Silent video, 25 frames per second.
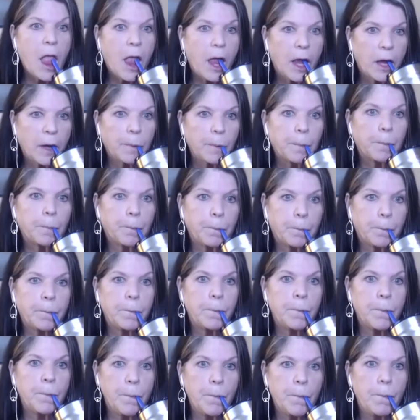I can just
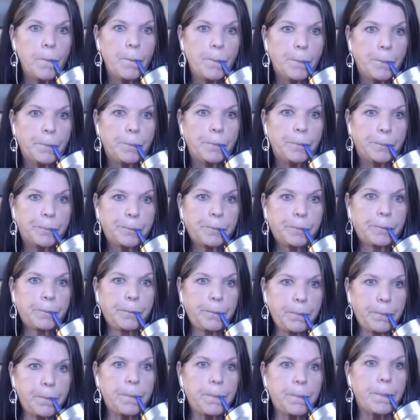tell, and you know,
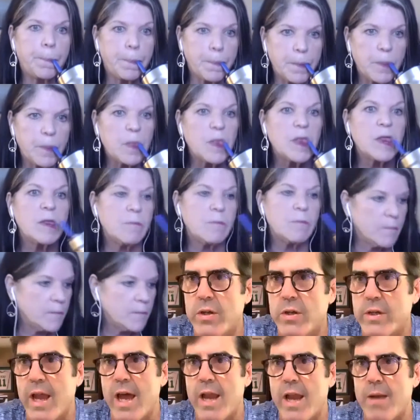over the years, you
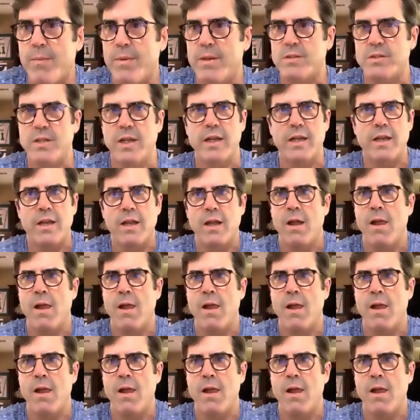at them, it's like,